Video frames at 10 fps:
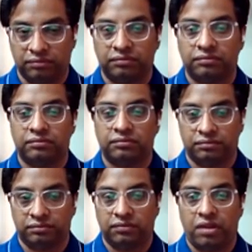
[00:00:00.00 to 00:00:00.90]

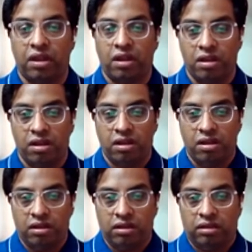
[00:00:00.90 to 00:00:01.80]

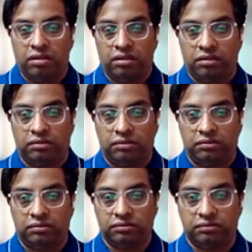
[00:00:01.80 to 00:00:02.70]

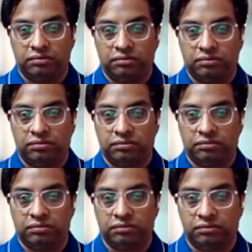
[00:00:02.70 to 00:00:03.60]

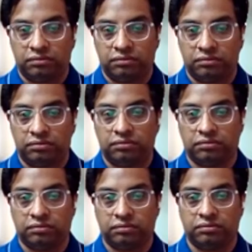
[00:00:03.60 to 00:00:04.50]

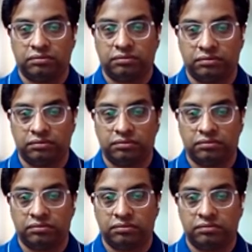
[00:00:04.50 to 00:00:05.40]

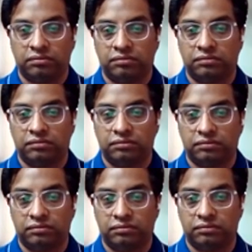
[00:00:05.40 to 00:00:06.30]
(not speaking)